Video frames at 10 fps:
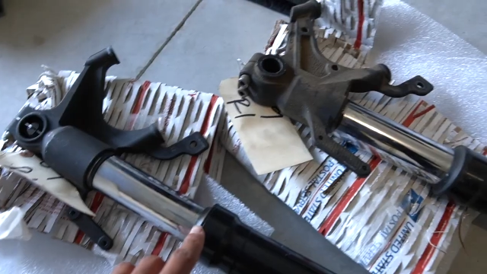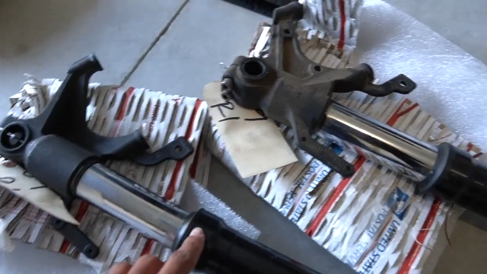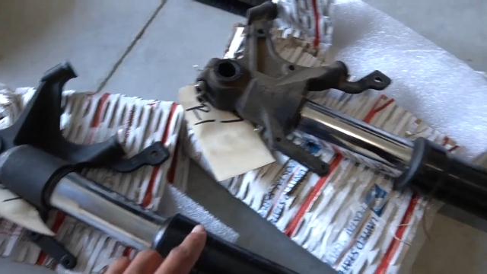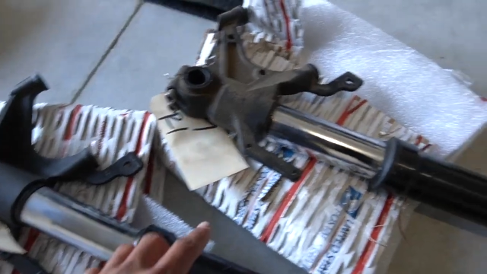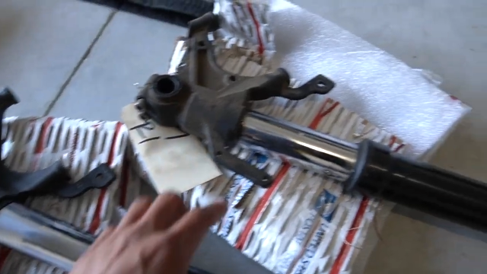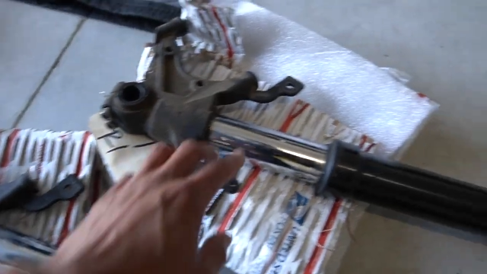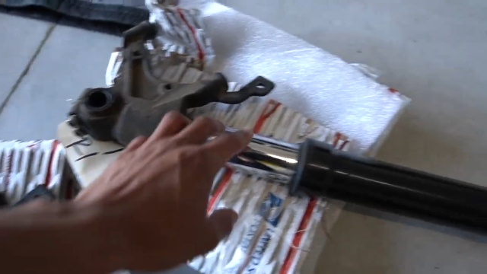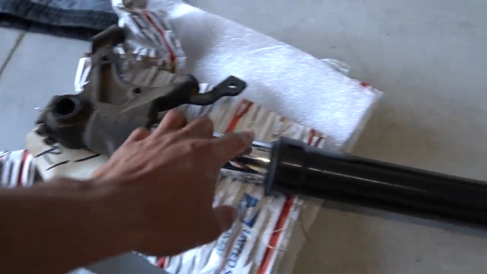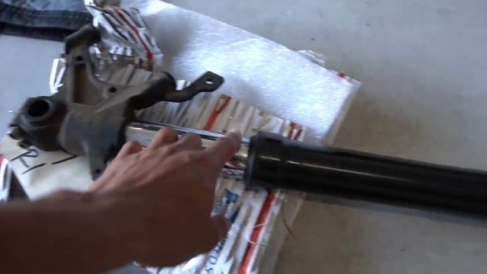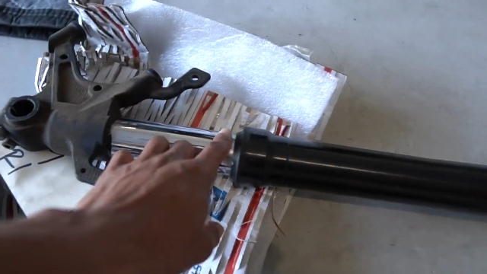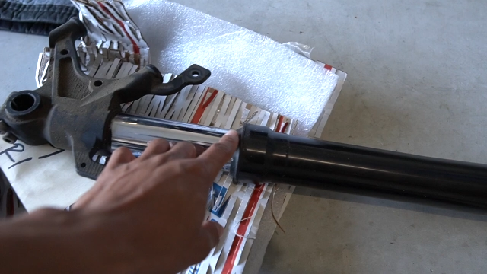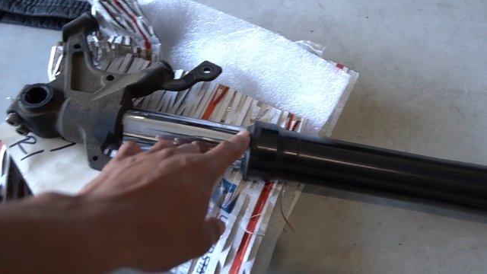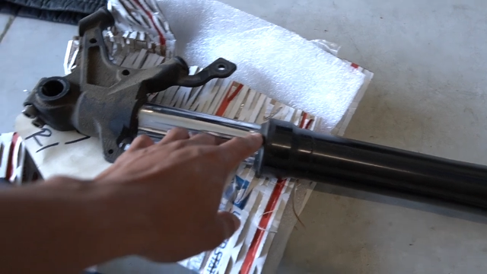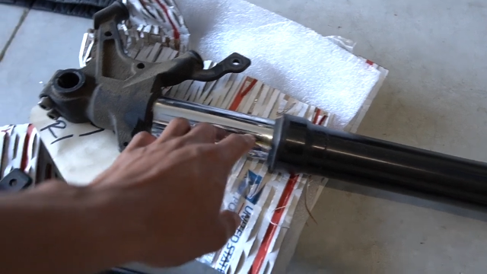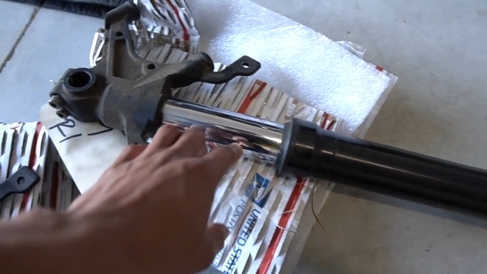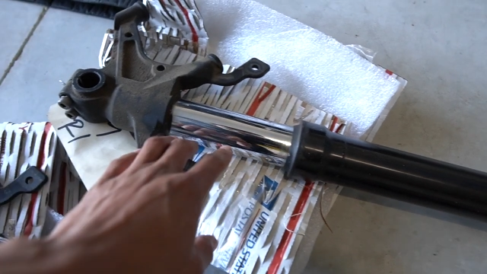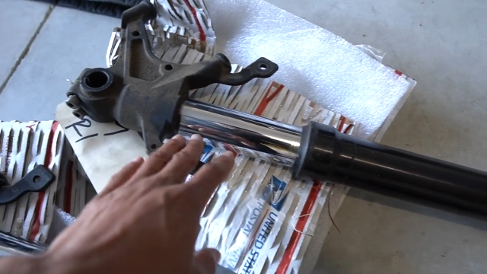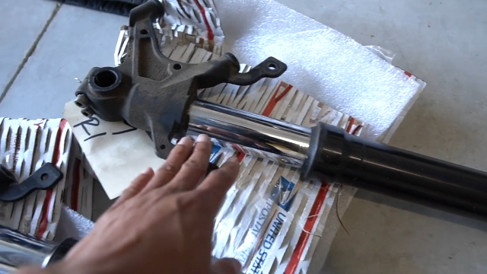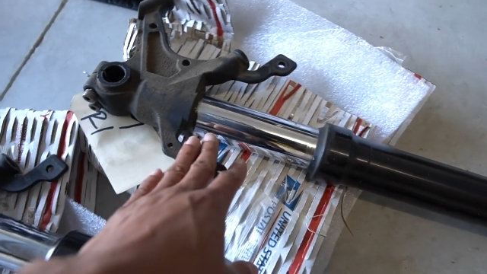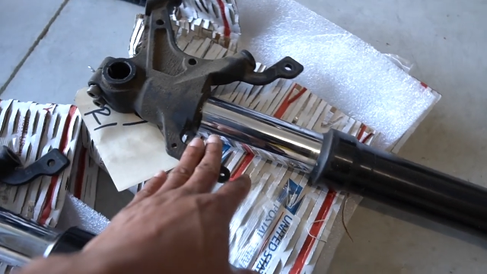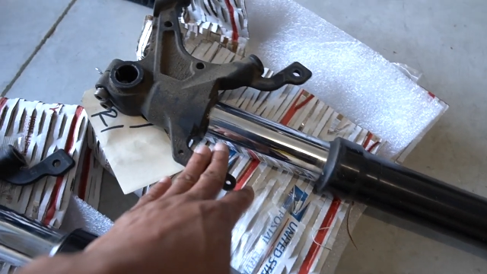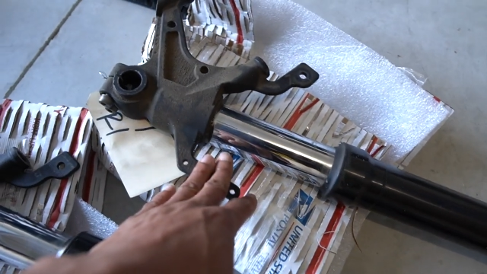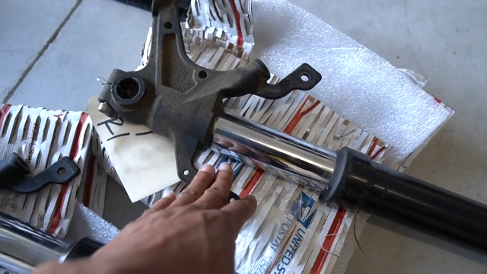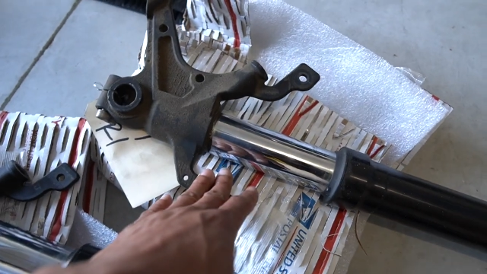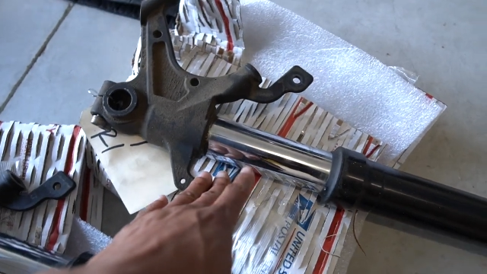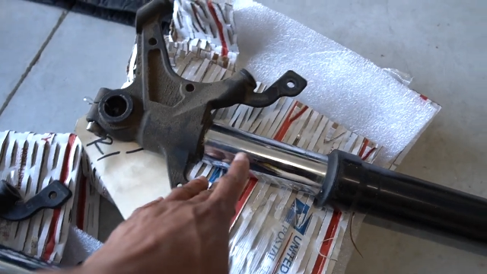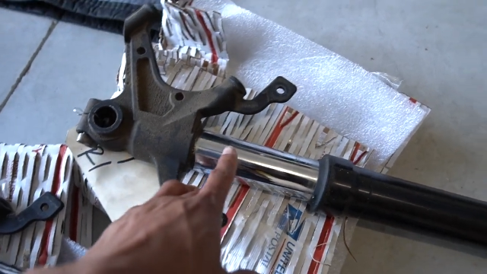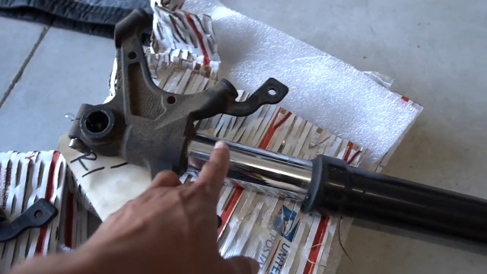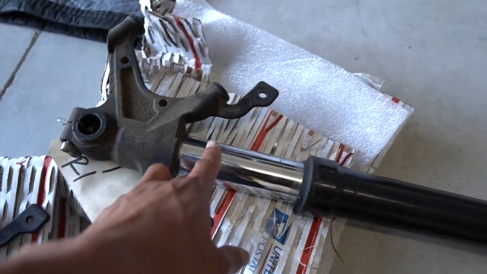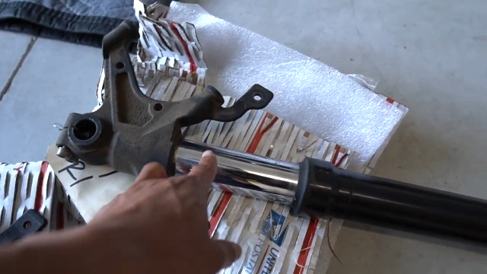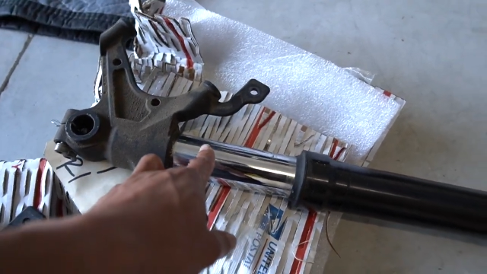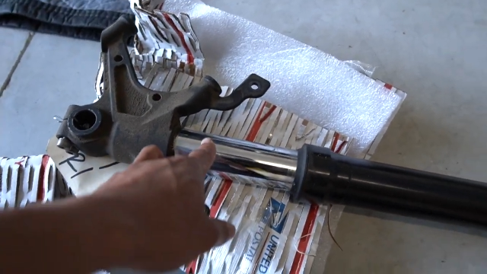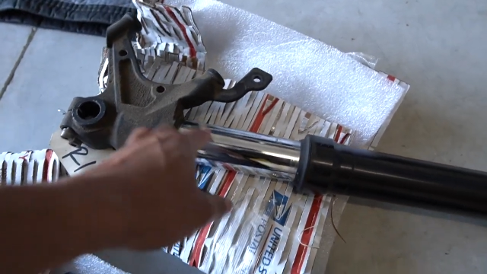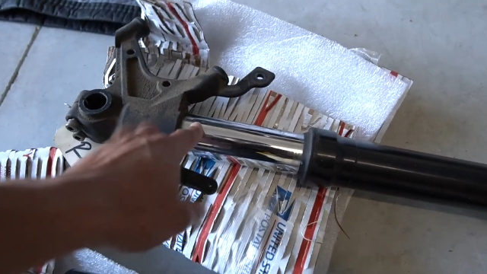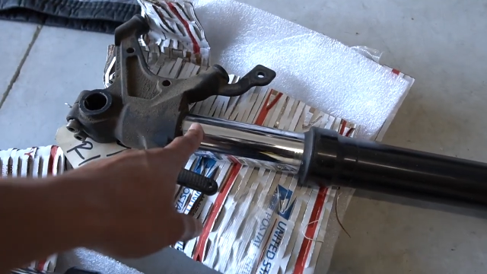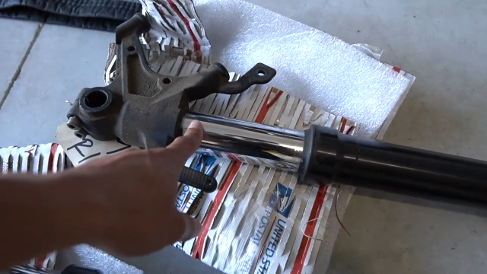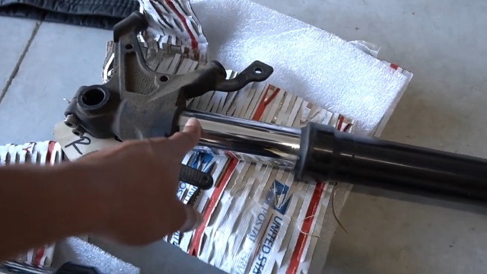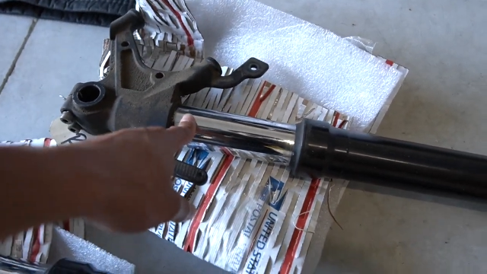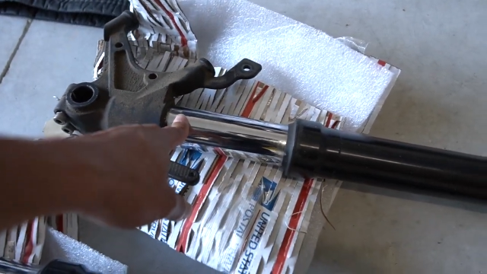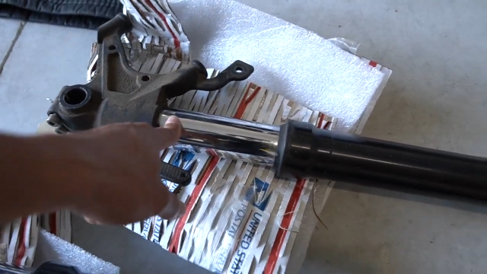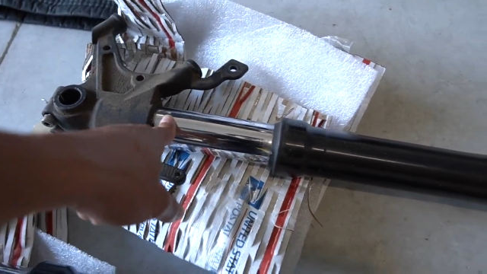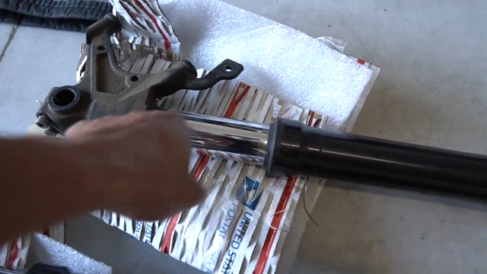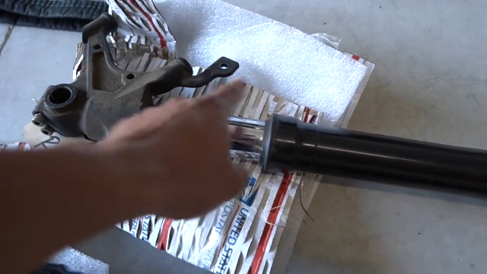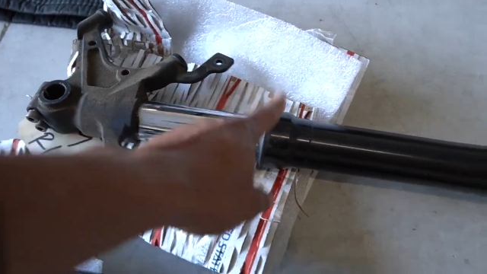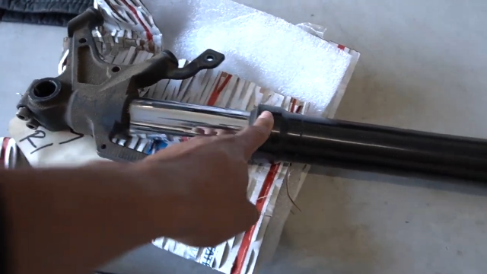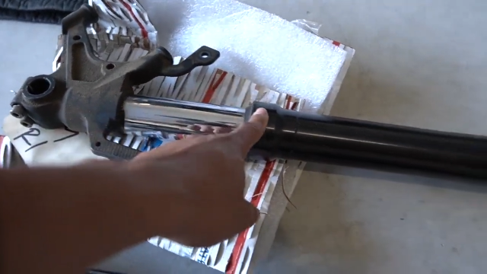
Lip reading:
Nobody's mouth can be seen.